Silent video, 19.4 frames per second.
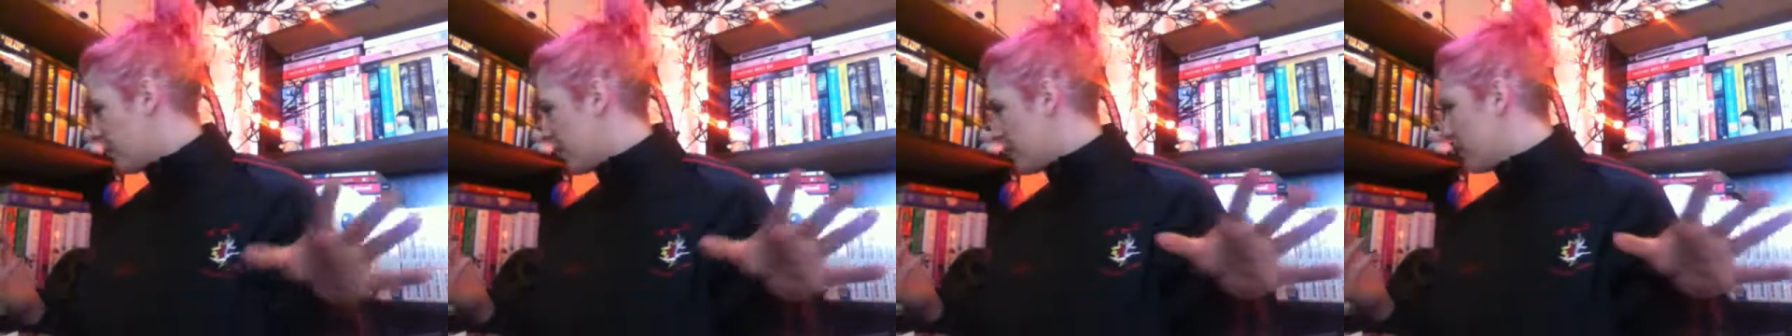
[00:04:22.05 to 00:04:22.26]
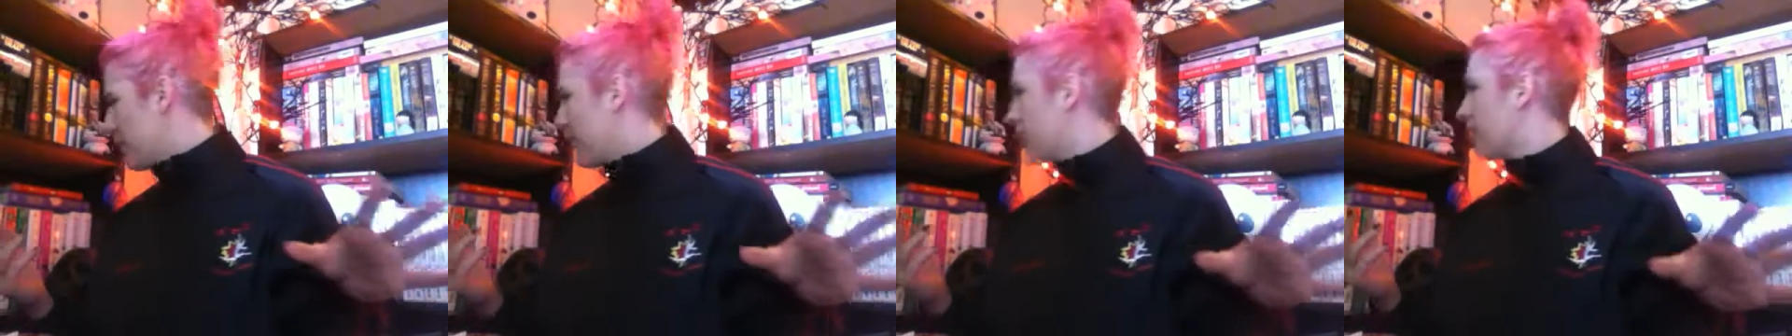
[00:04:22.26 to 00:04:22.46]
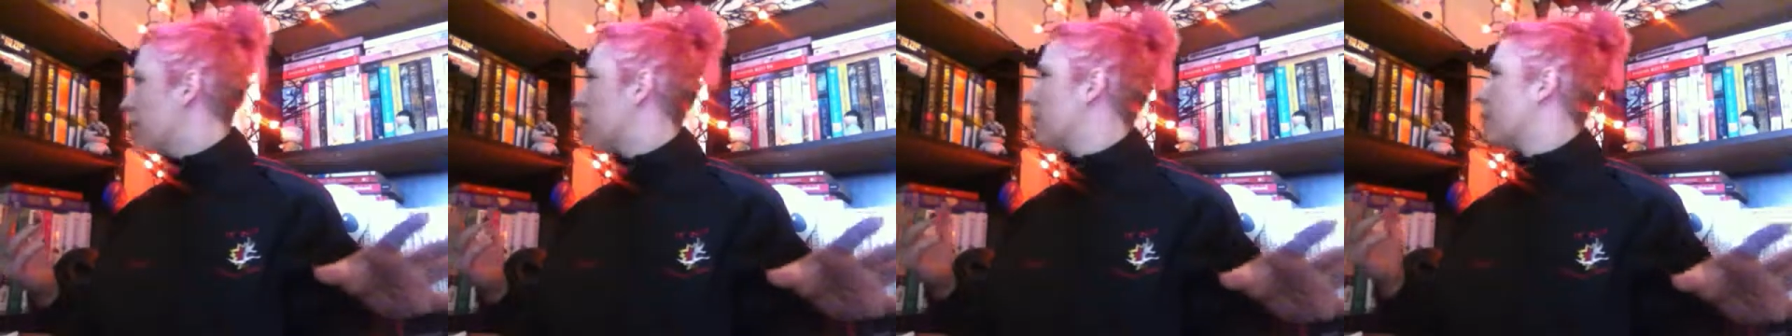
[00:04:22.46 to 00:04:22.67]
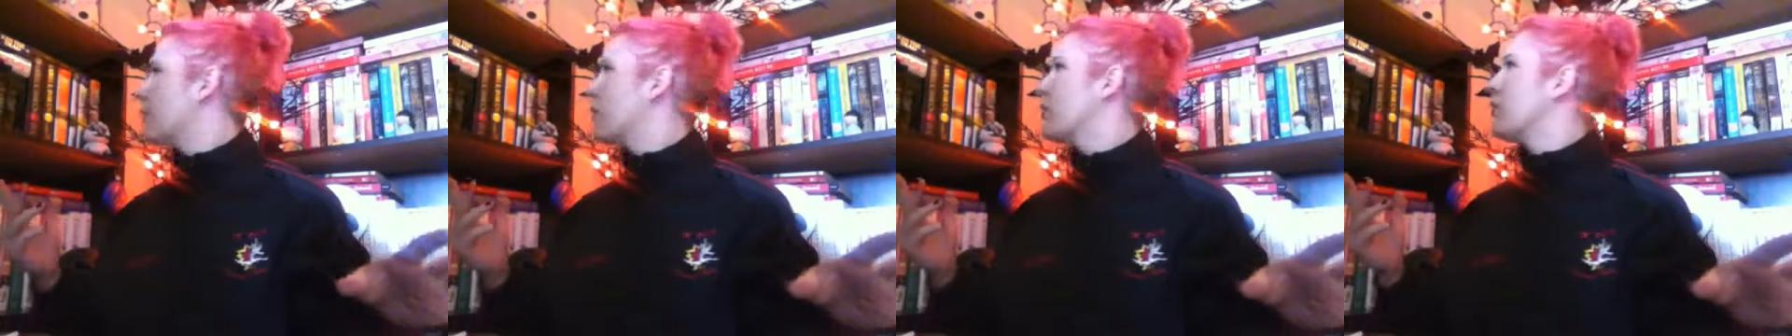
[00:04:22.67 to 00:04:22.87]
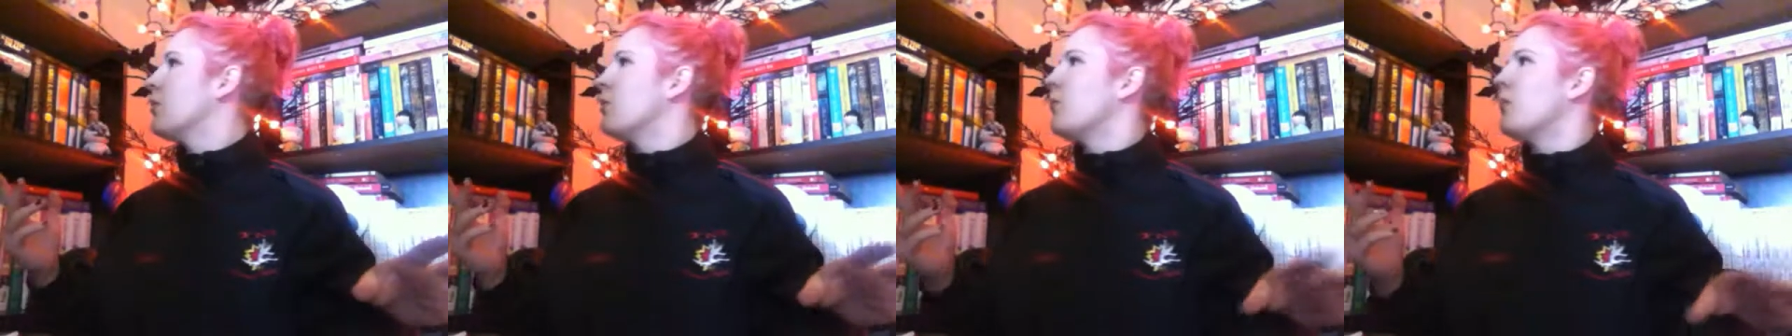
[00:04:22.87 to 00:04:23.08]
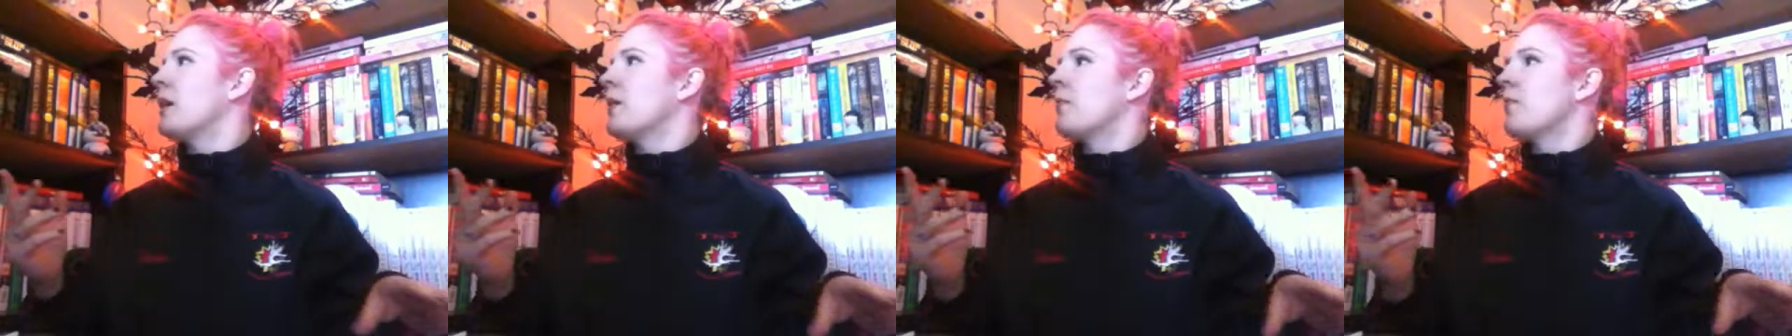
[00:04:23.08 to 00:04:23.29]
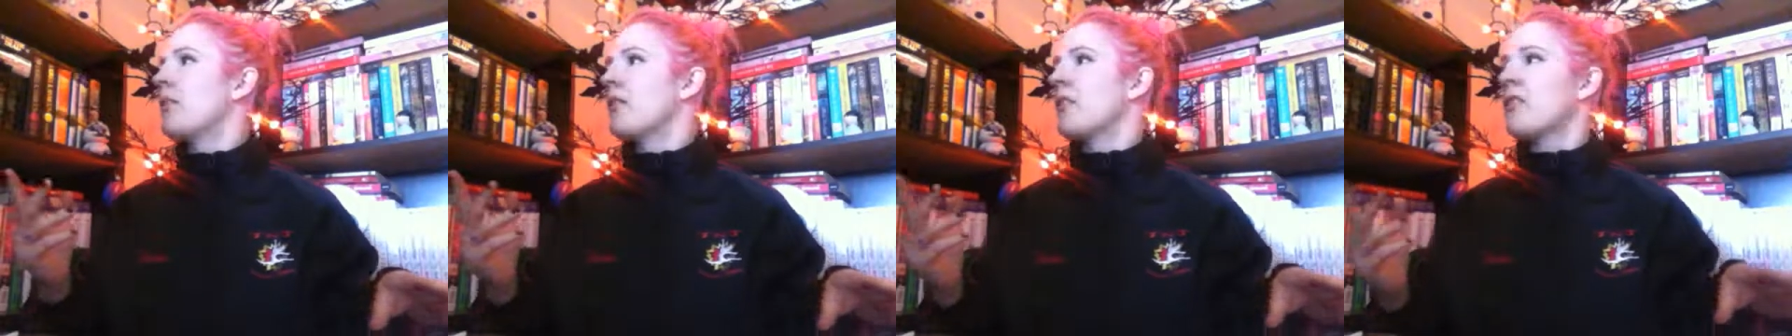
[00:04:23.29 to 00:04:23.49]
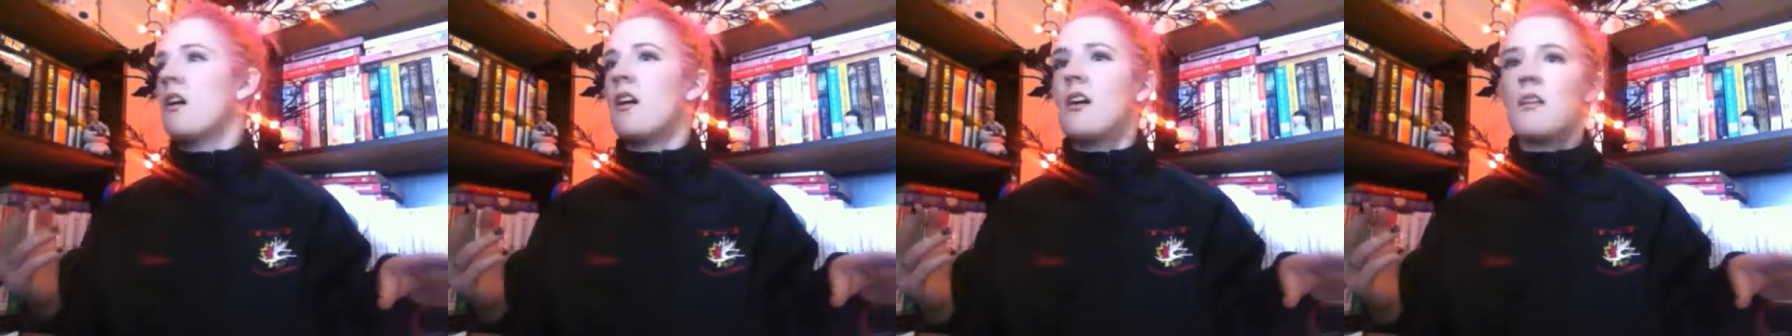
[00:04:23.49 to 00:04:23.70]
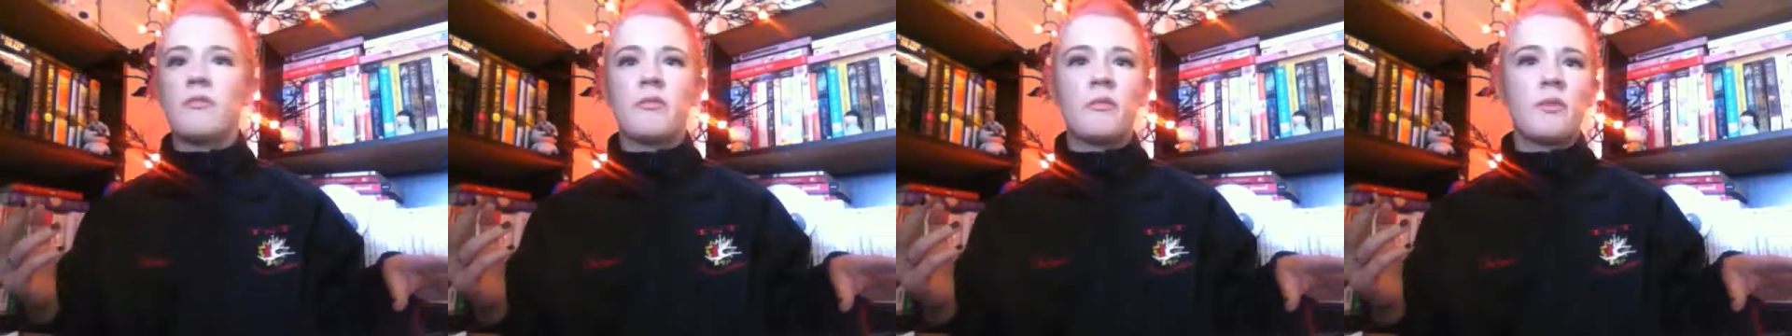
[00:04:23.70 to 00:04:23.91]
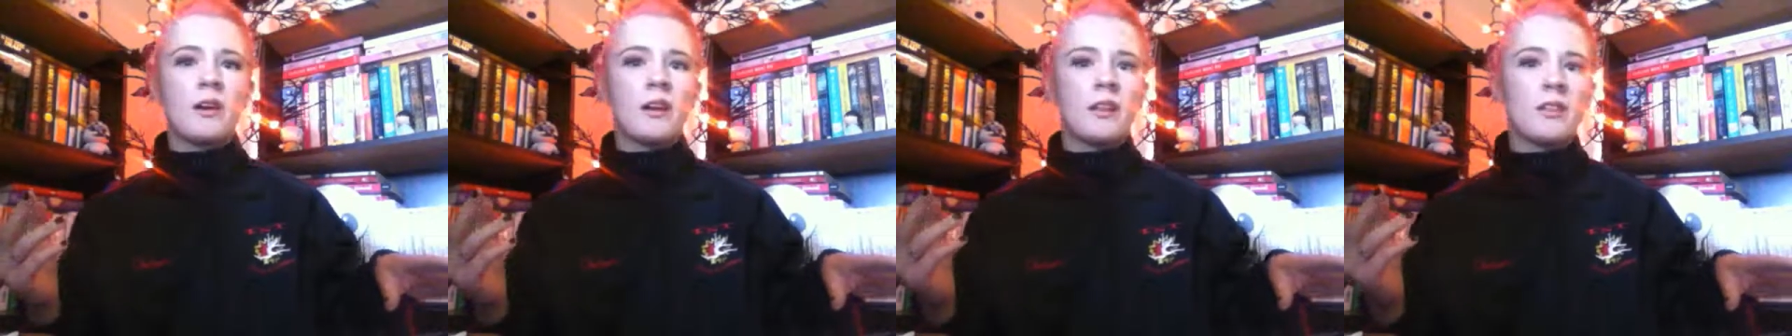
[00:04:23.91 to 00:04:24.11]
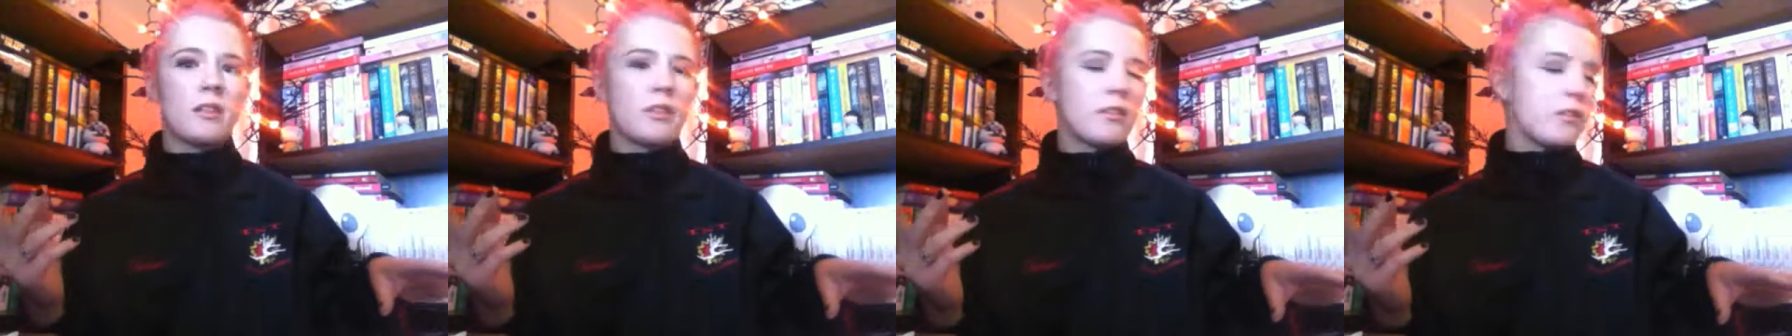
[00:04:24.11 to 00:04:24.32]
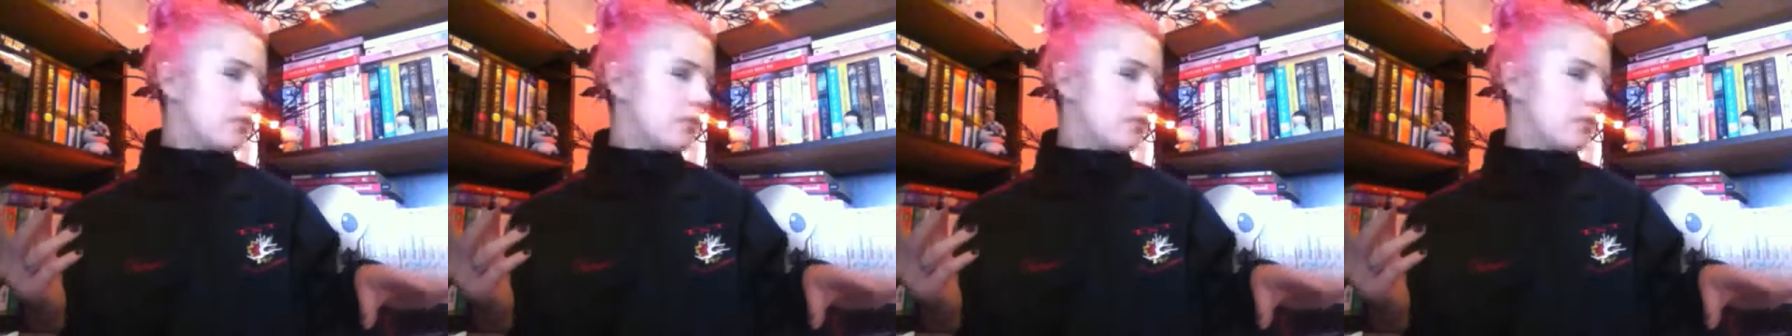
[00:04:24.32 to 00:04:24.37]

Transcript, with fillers: What am I supposed to wipe this off with?